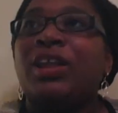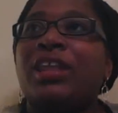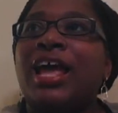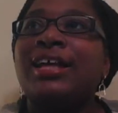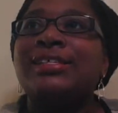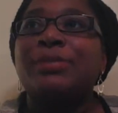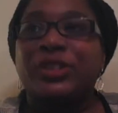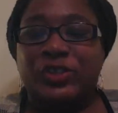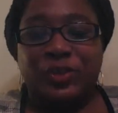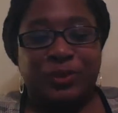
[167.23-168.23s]
Last
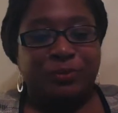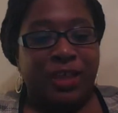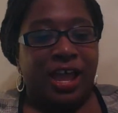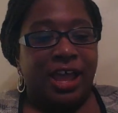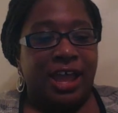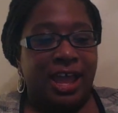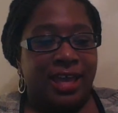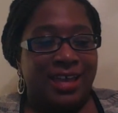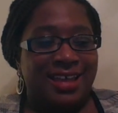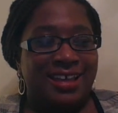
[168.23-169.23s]
semester, I
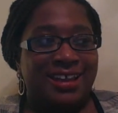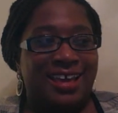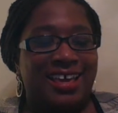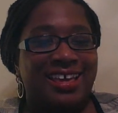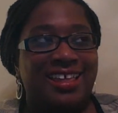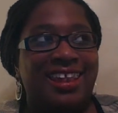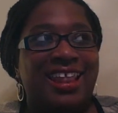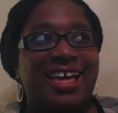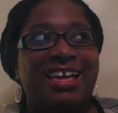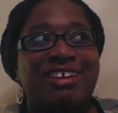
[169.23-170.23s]
had a
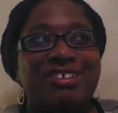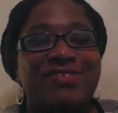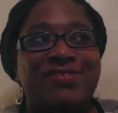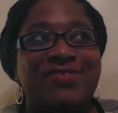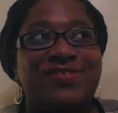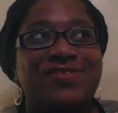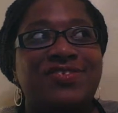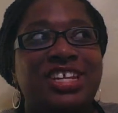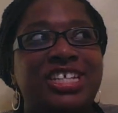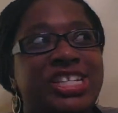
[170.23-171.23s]
lot of
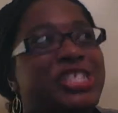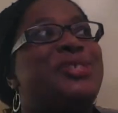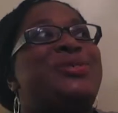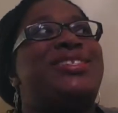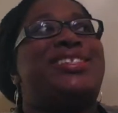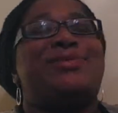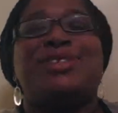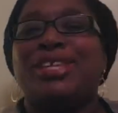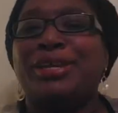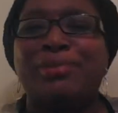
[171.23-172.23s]
issues
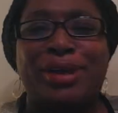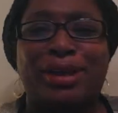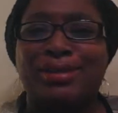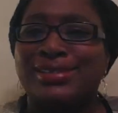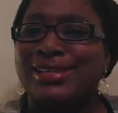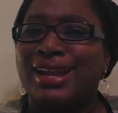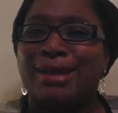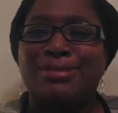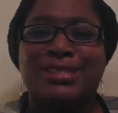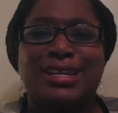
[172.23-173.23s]
with emails, and I
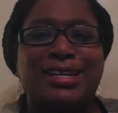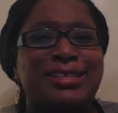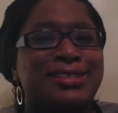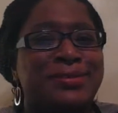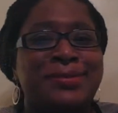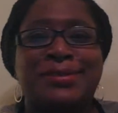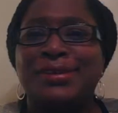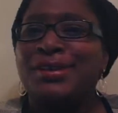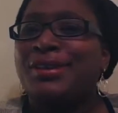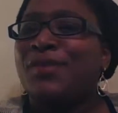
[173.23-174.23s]
was getting just
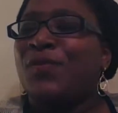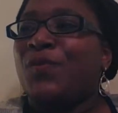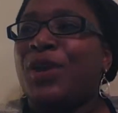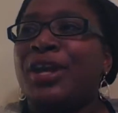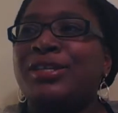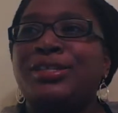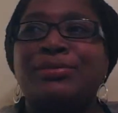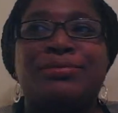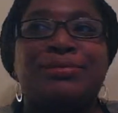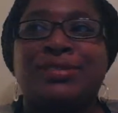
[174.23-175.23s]

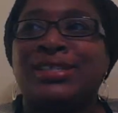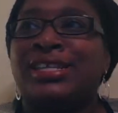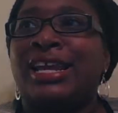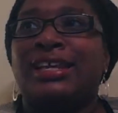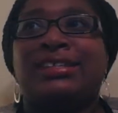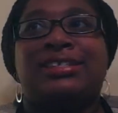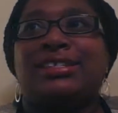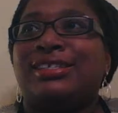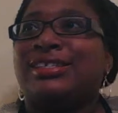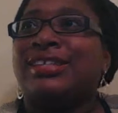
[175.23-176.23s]
random
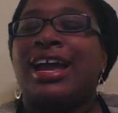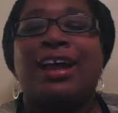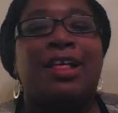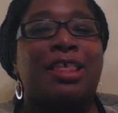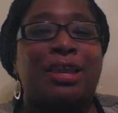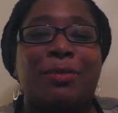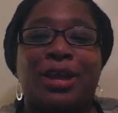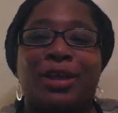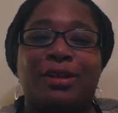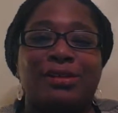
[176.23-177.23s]
text style
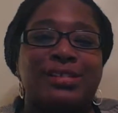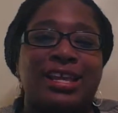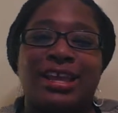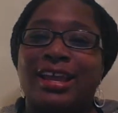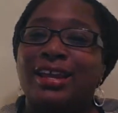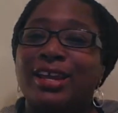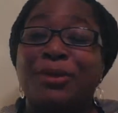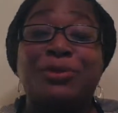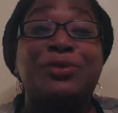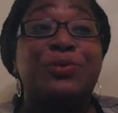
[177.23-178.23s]
emails, and
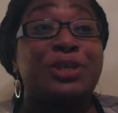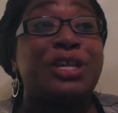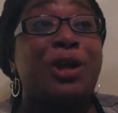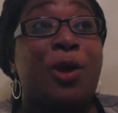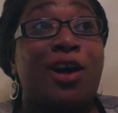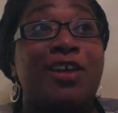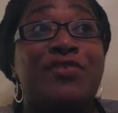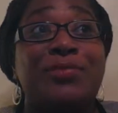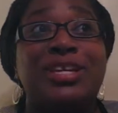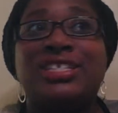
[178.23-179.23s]
it was really hard
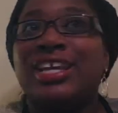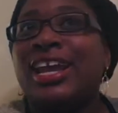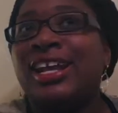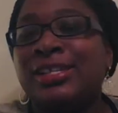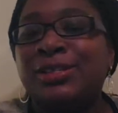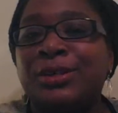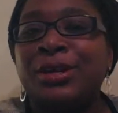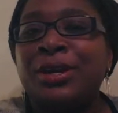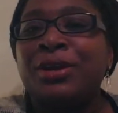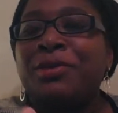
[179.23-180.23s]
for me to answer
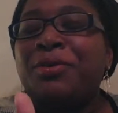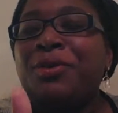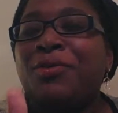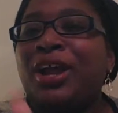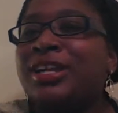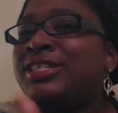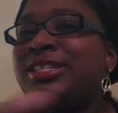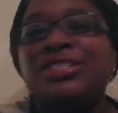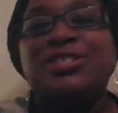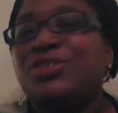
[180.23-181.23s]
when I
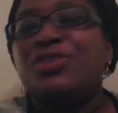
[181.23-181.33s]
didn't